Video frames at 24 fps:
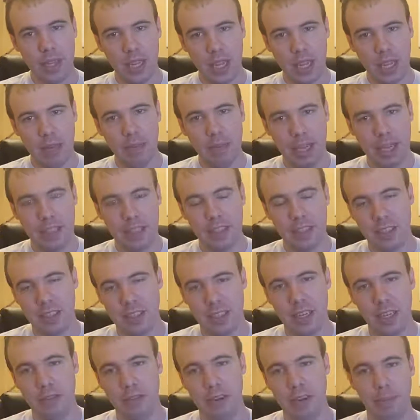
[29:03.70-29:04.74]
and makes the
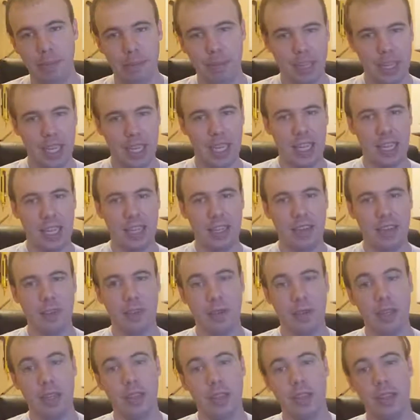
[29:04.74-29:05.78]
cell replicate it.
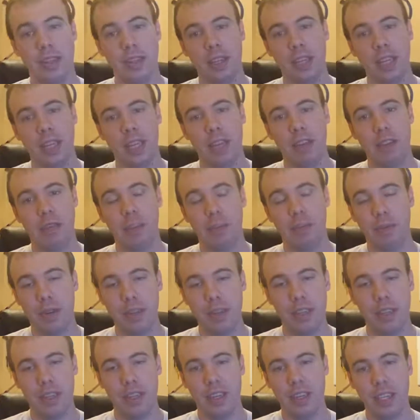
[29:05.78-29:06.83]
Well, if you
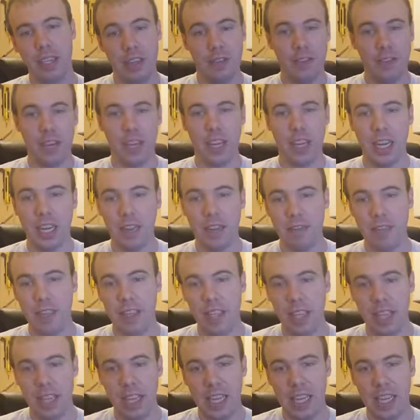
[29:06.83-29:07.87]
put a different kind of
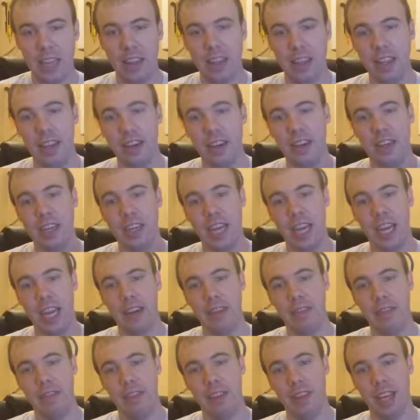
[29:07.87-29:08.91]
DNA in there and
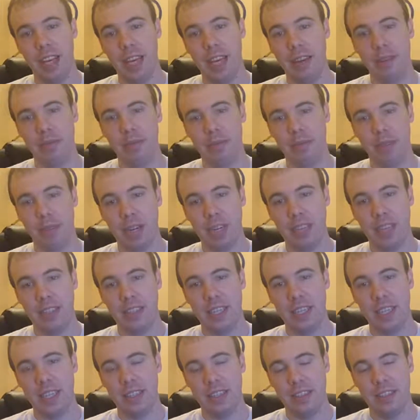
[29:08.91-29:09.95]
have that
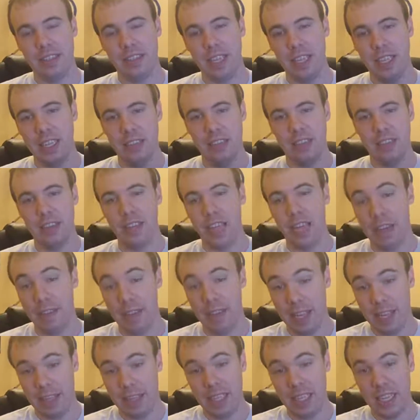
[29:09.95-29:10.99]
process in, have
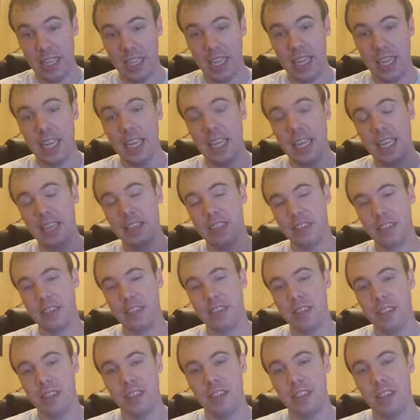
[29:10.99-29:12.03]
that DNA
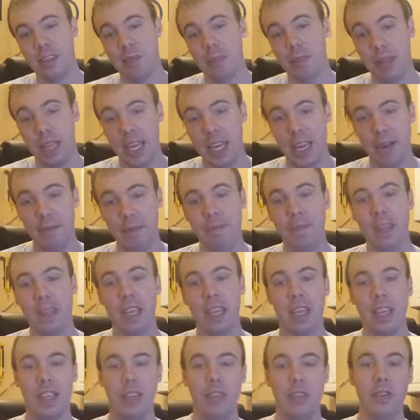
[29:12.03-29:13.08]
inserted into the plant,
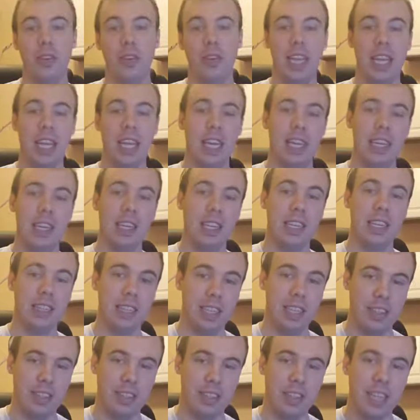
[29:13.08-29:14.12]
you can
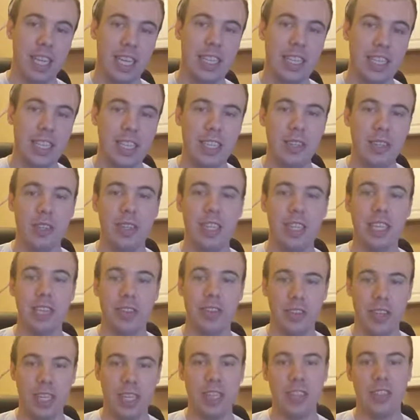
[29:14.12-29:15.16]
essentially that's how you get
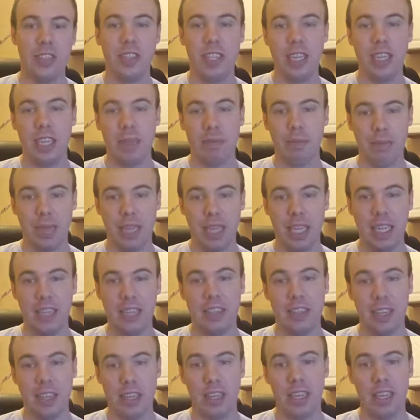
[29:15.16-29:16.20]
transgenic
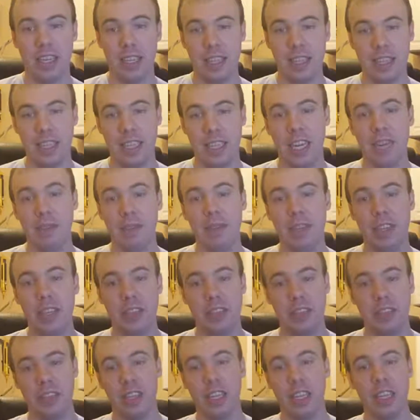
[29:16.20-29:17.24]
plants a lot of the time. They
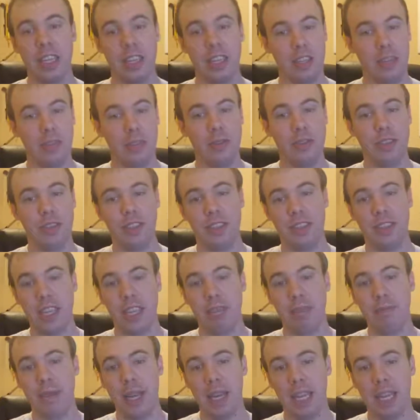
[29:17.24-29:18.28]
just use the
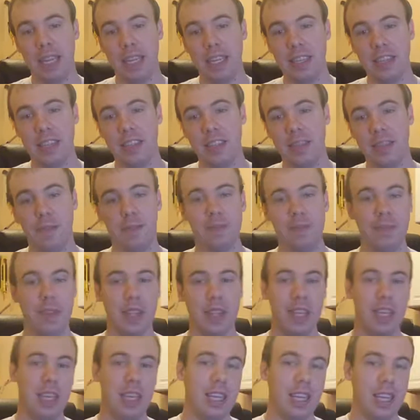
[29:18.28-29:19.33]
same mechanism
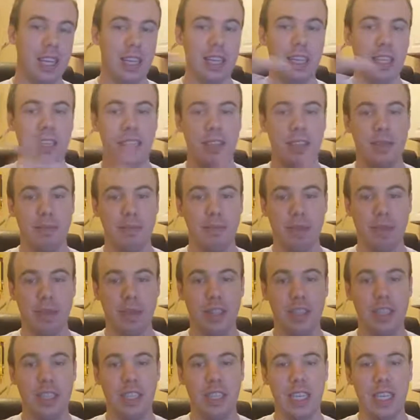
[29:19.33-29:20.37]
and they just
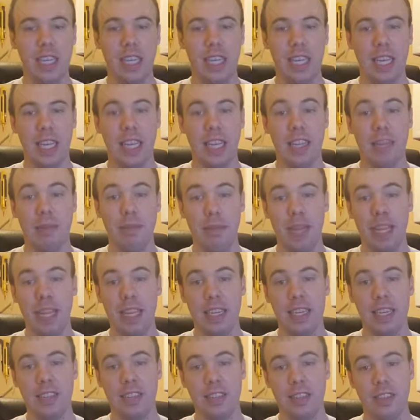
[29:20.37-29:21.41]
put the DNA in the
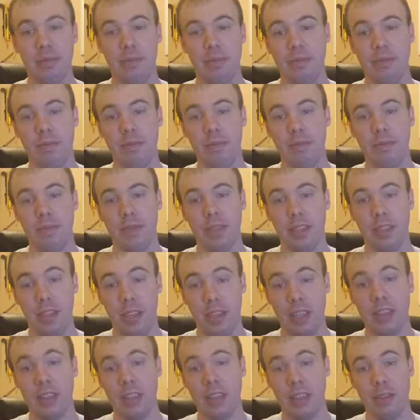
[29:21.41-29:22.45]
mechanism, the
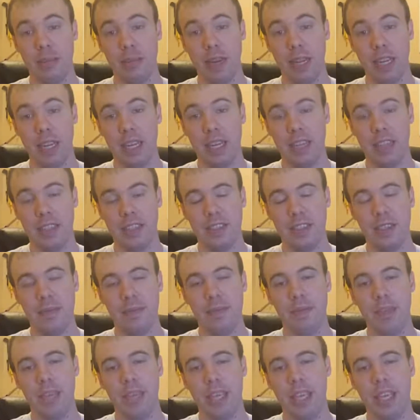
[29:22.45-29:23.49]
cellular
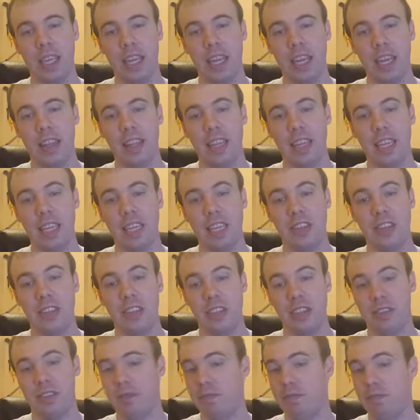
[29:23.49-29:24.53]
mechanism, and then it
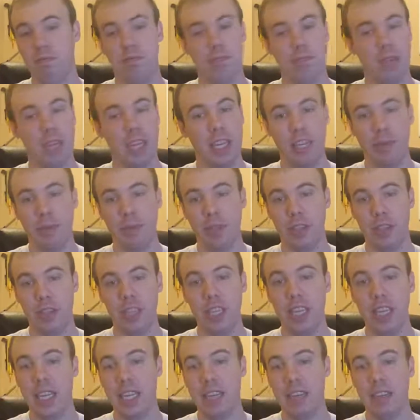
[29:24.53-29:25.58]
just like a
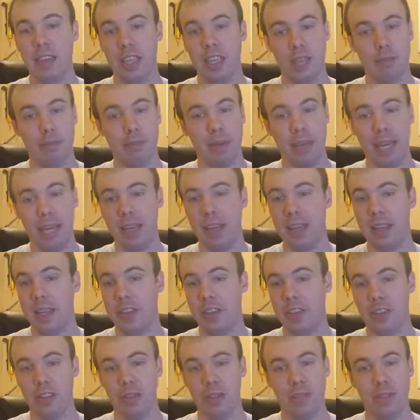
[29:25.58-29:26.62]
machine, like a
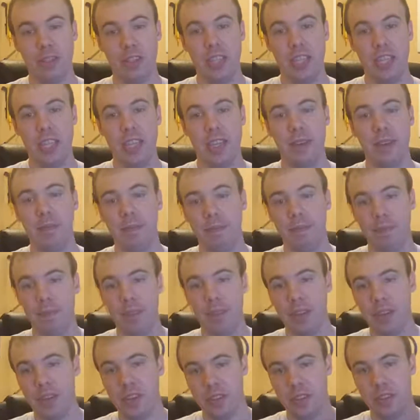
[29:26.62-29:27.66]
biological machine,
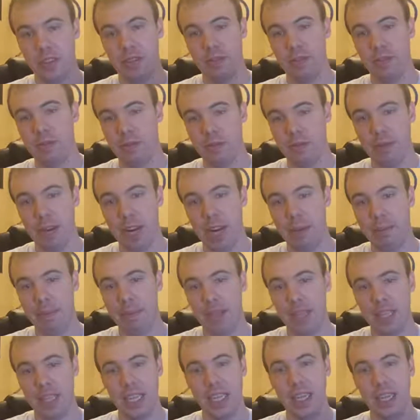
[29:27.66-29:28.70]
just
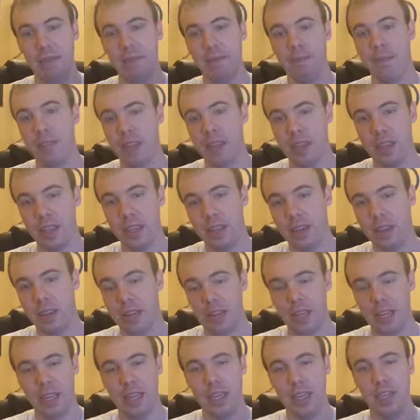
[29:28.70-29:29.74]
rapidly
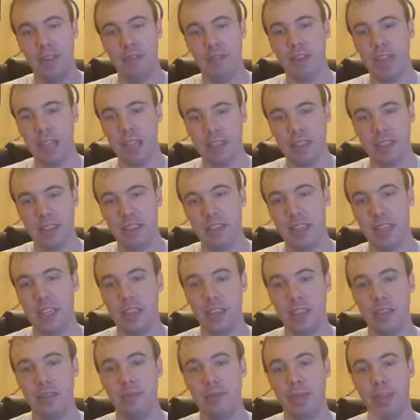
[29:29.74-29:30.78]
uh, infects the
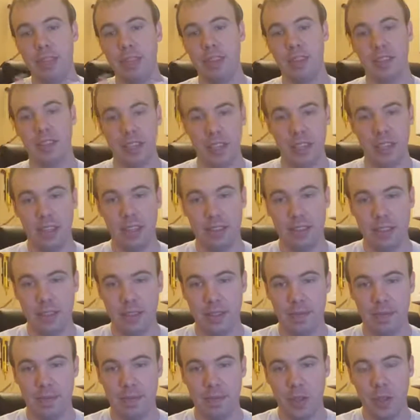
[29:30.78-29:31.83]
cells and makes the
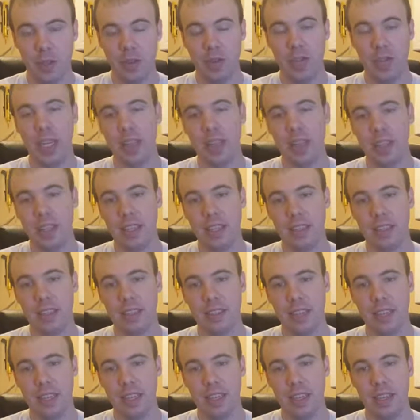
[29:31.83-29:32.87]
cells create
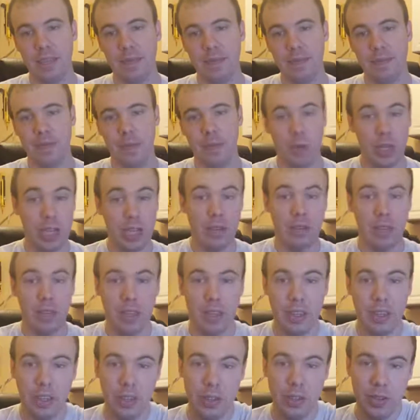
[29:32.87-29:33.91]
this um, whatever
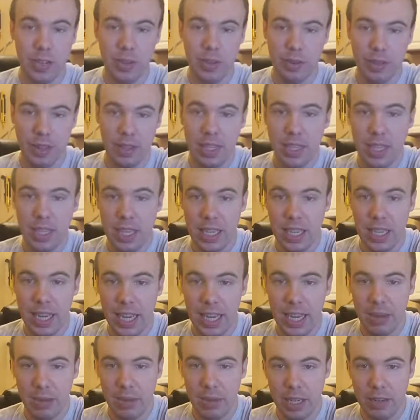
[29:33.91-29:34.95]
they're doing with the
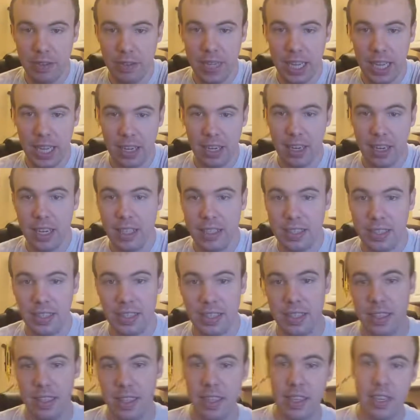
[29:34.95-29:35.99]
DNA, whatever that causes